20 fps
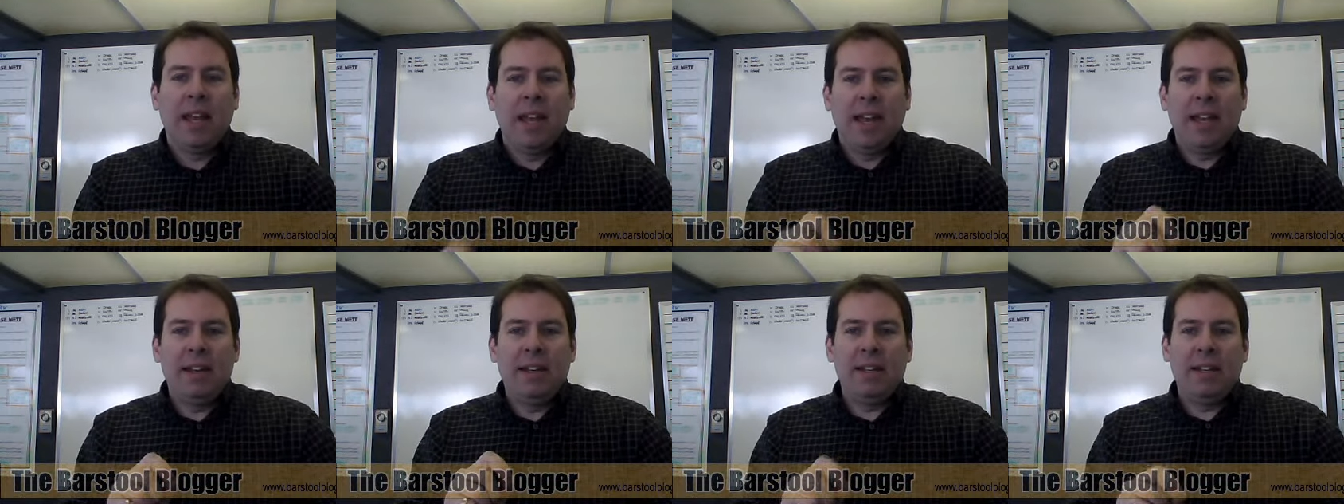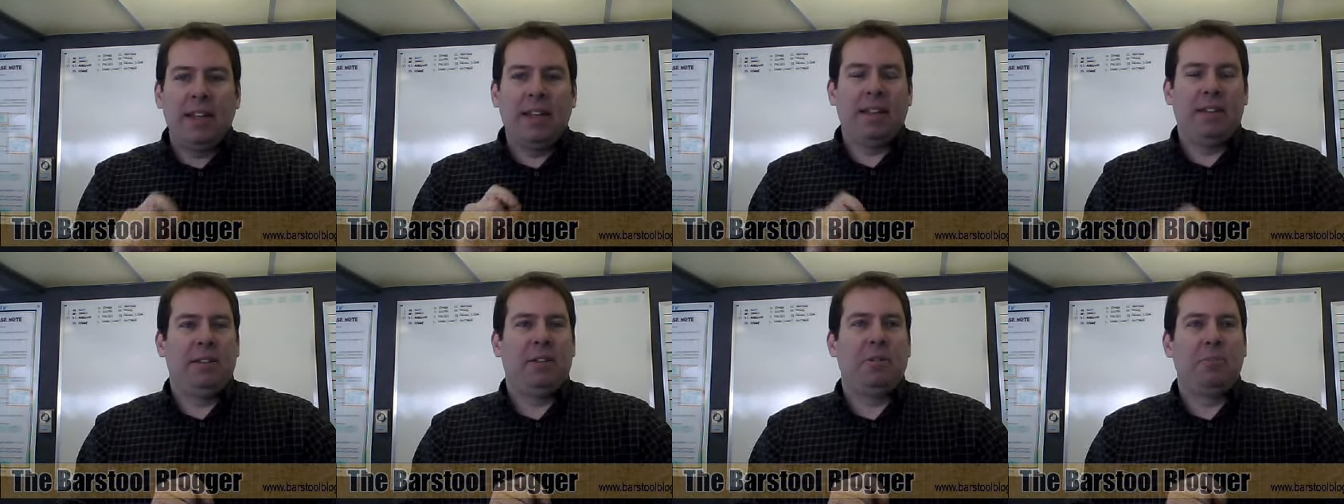and he
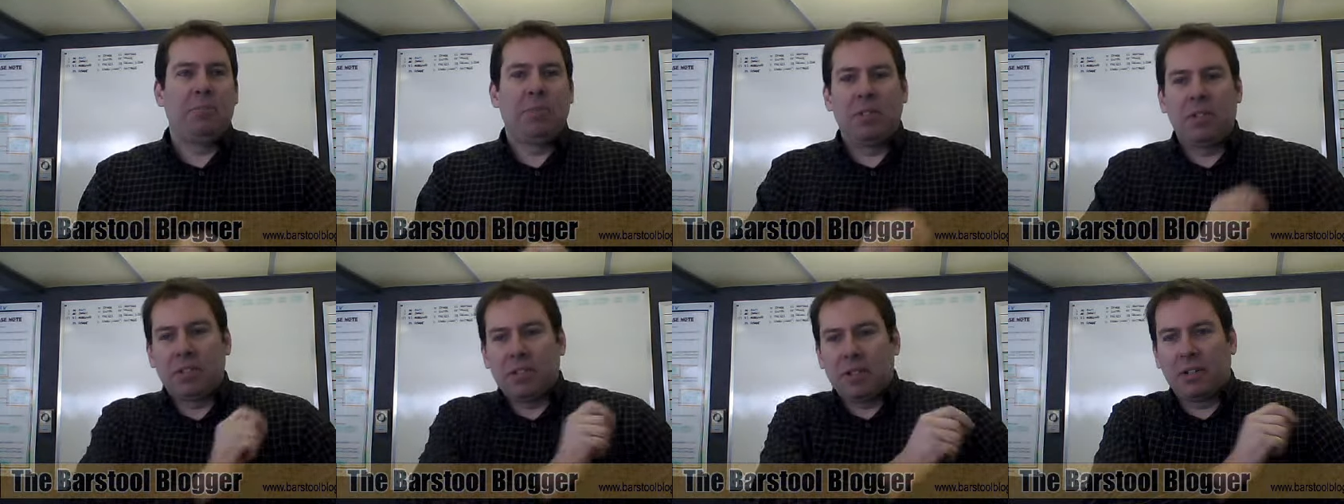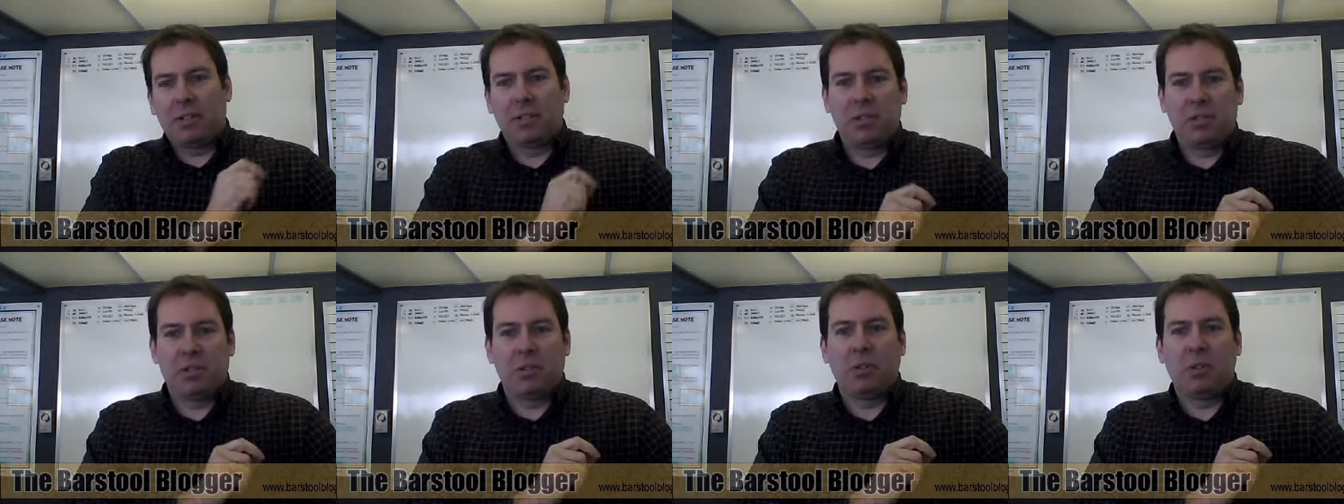can't help but start
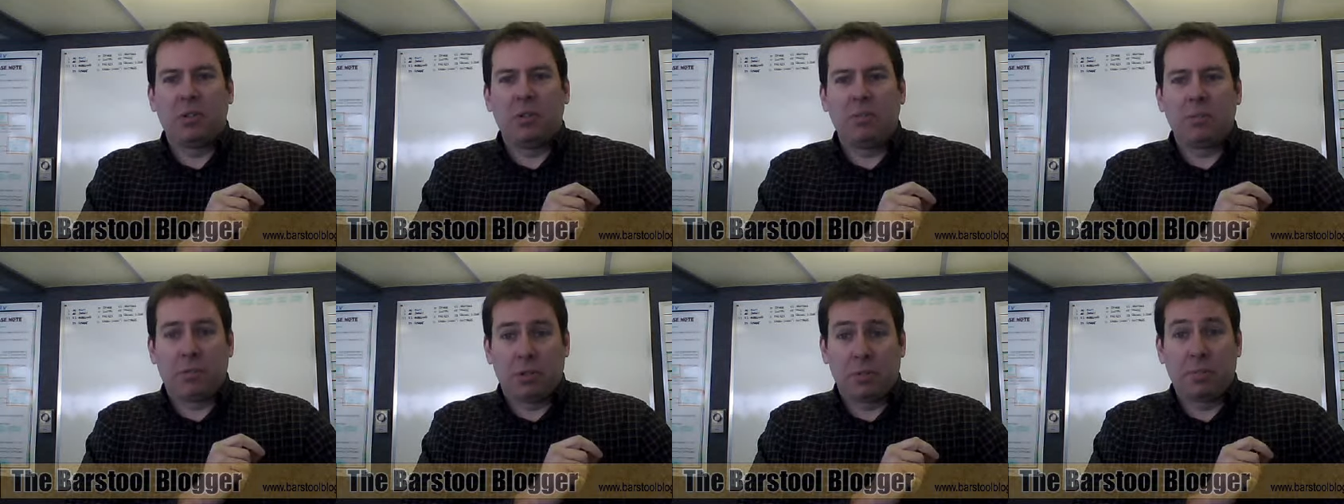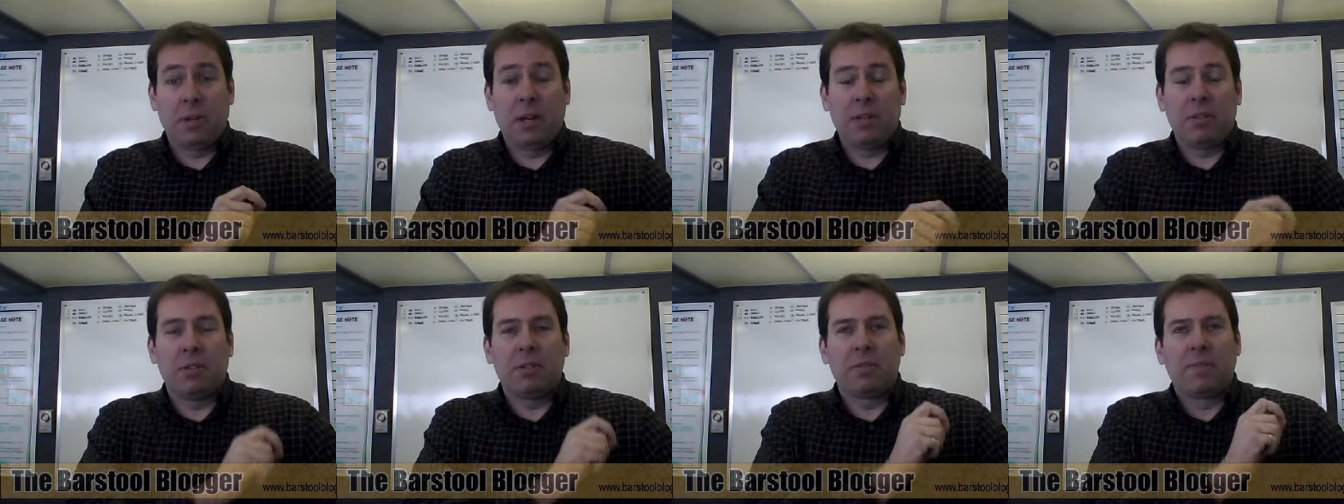the show, Chris
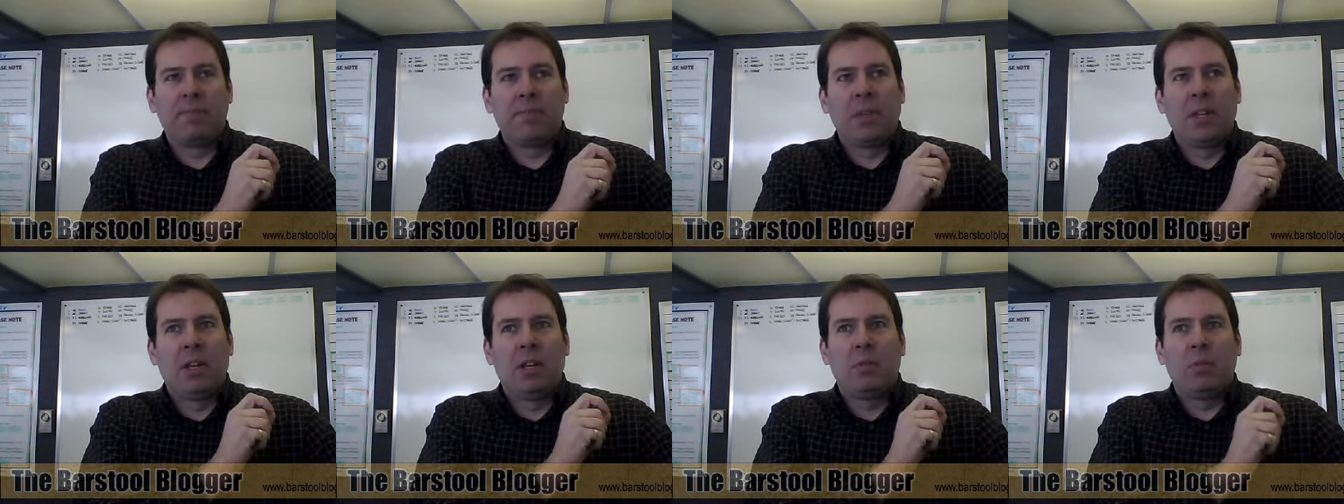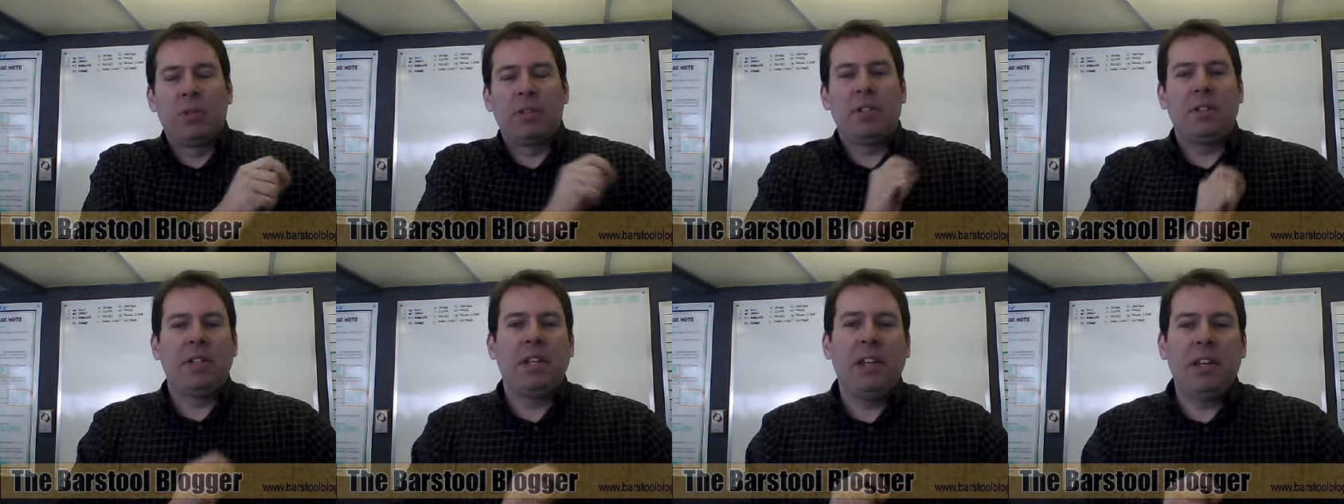Matthews, with
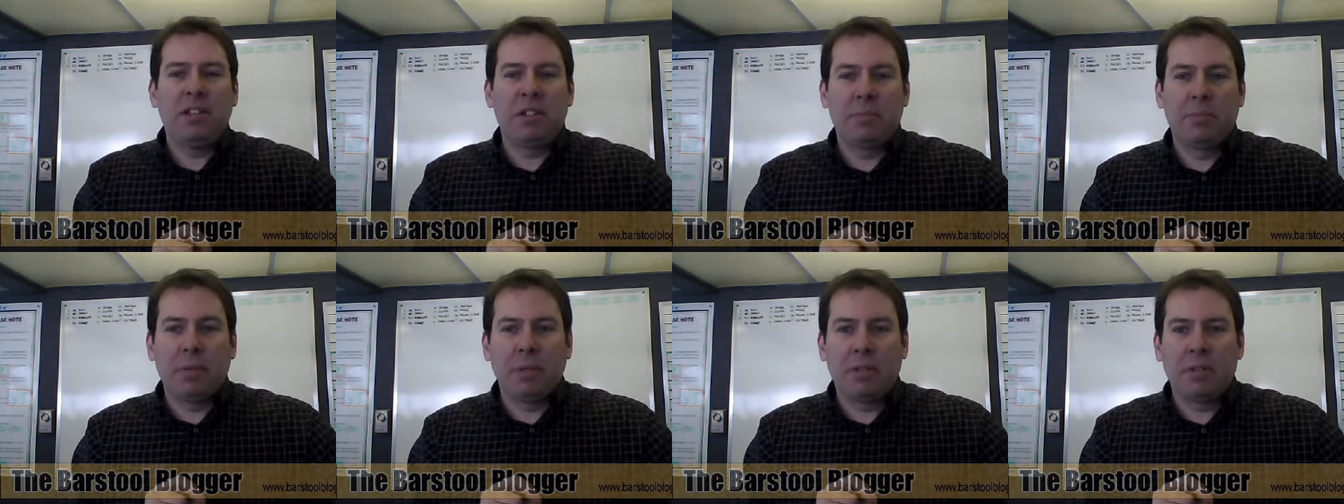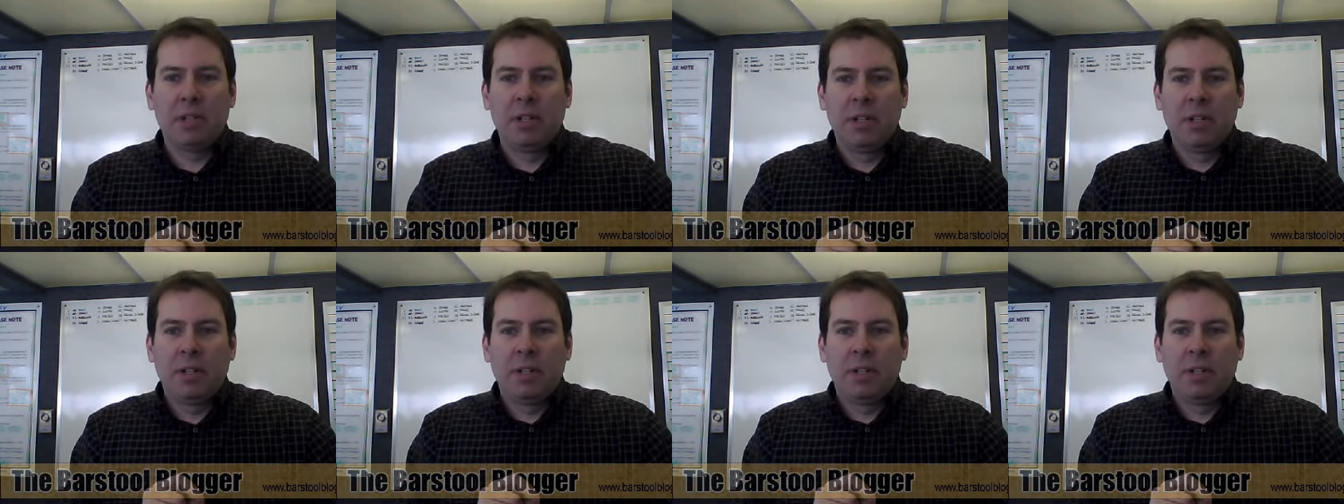the tease about.